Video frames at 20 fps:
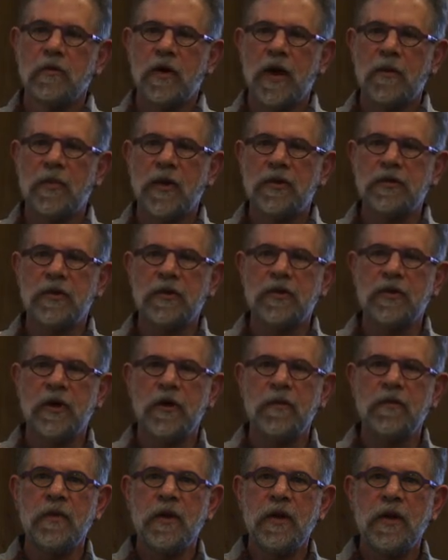Right?
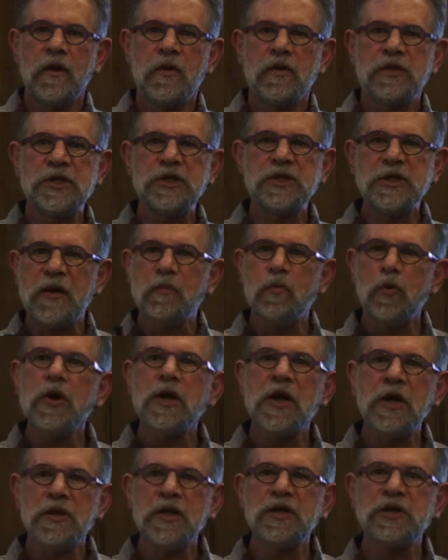But since I'm
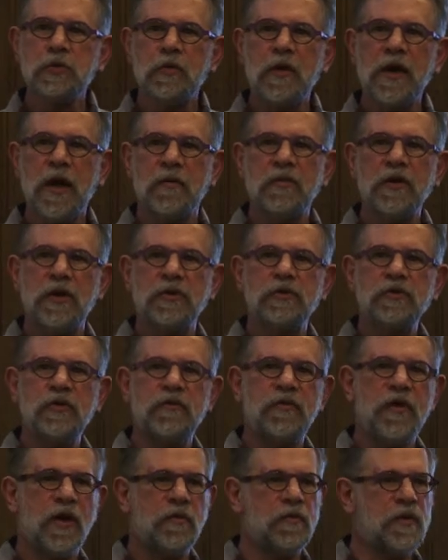working this way, I'm going to do
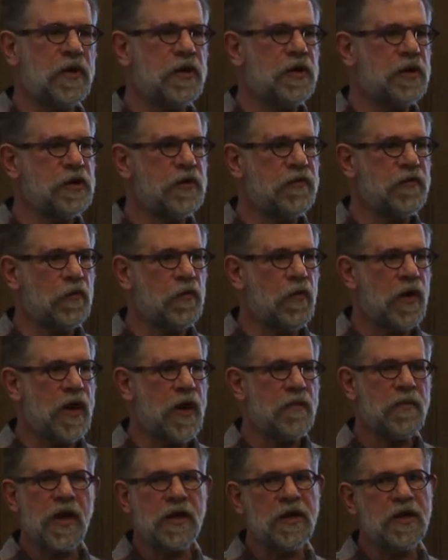development in a different way.
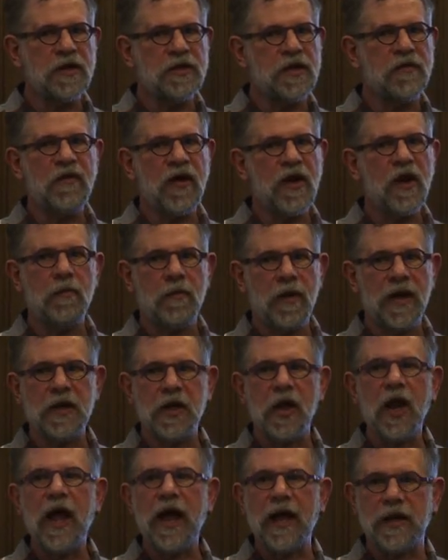I'm not going to develop by
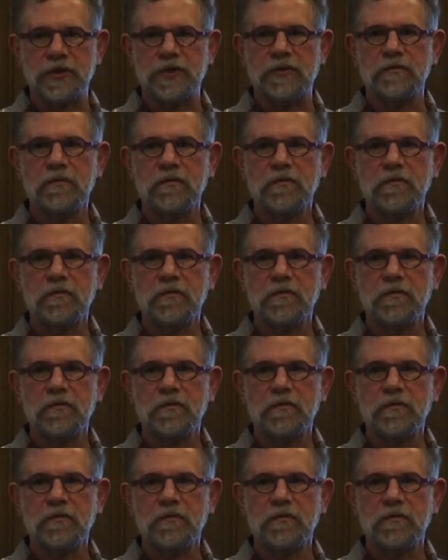class.